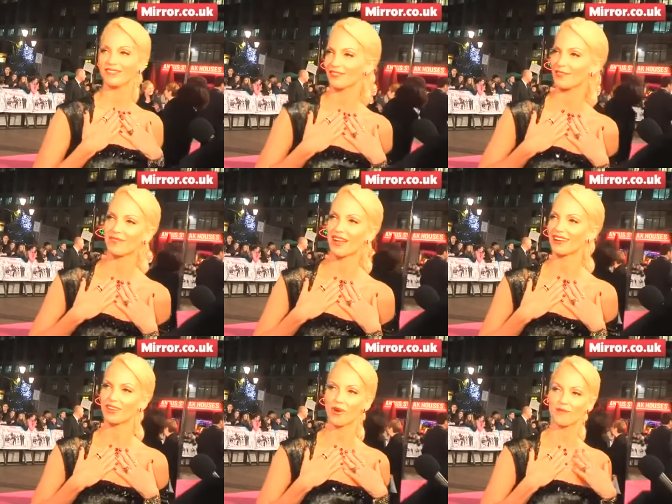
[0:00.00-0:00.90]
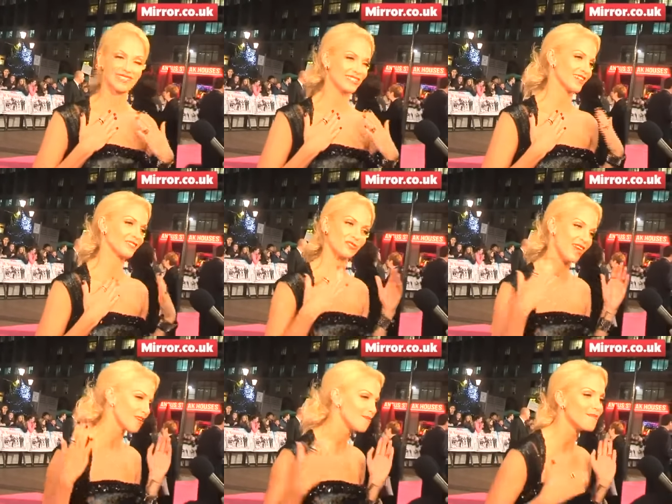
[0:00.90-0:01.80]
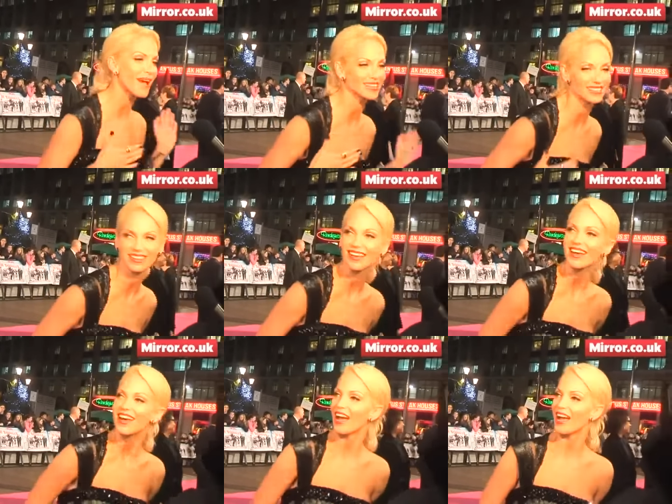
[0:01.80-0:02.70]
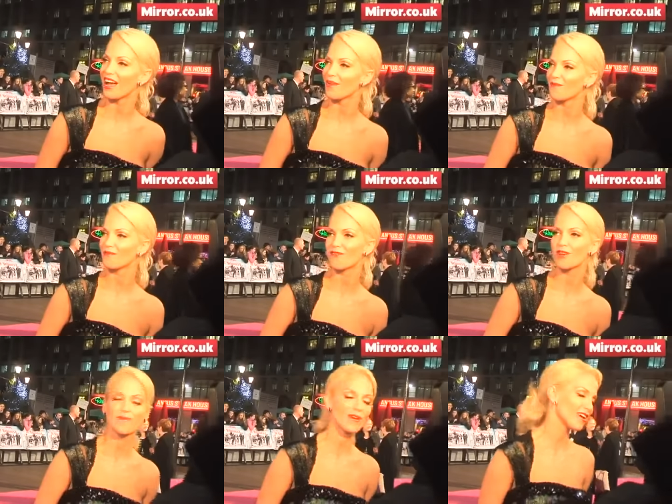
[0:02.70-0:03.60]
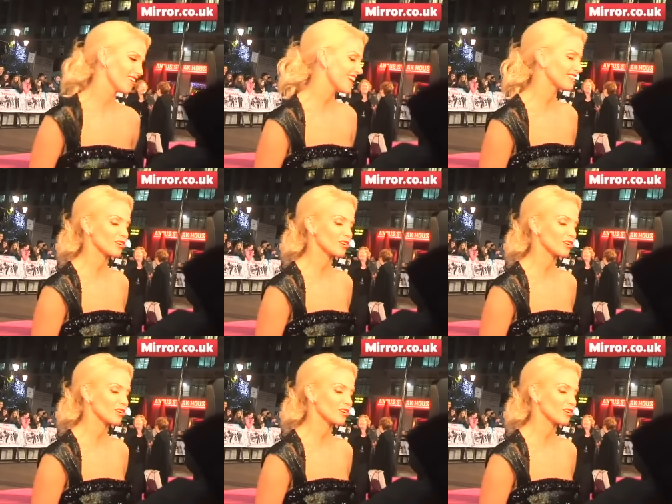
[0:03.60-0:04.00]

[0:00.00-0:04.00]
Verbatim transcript: from like Comedy Central. They're amazing. Um, Rupert, he's